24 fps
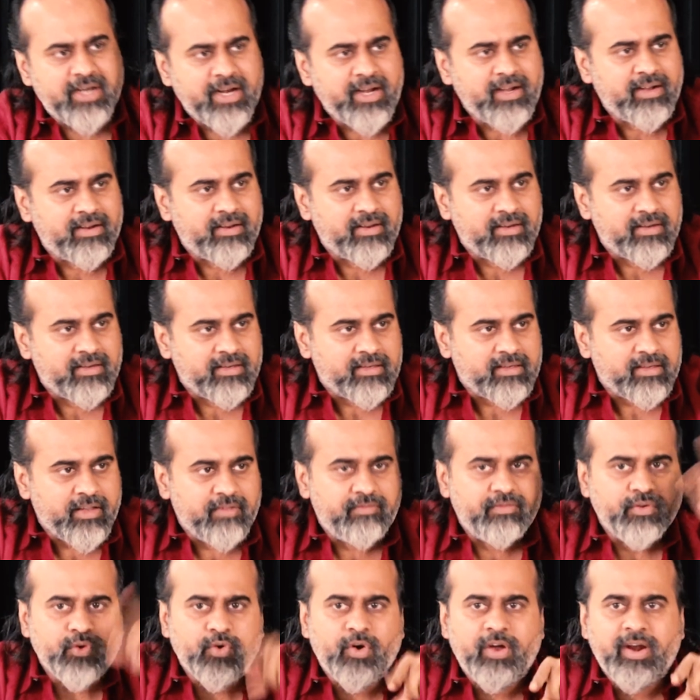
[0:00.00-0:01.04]
right?
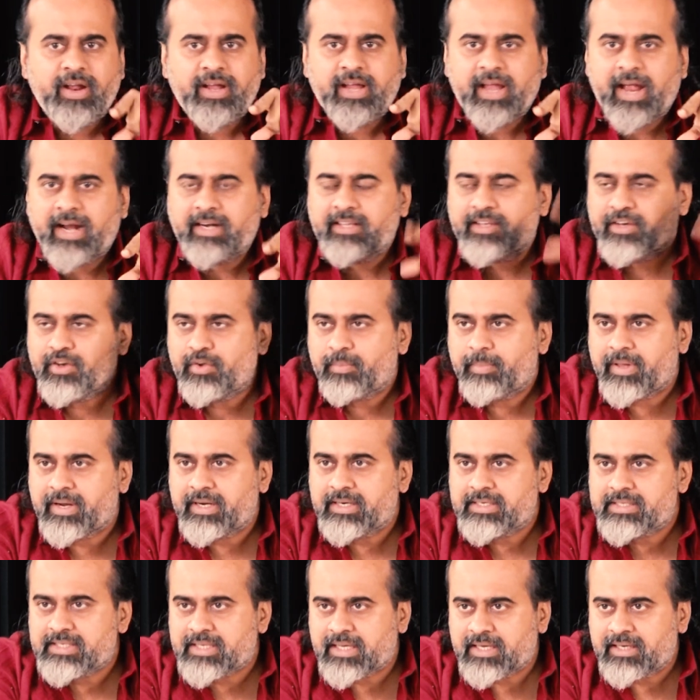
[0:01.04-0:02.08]
If you are a cat, then your
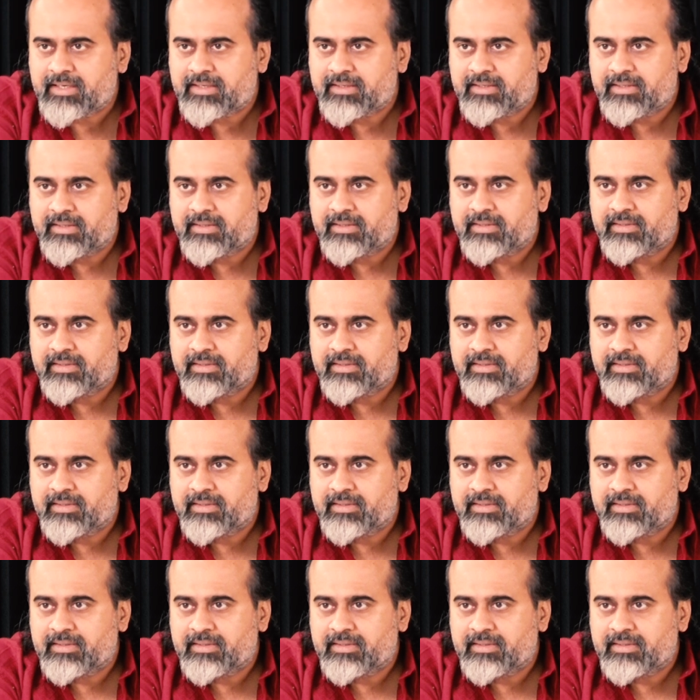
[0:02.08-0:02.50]
parents are.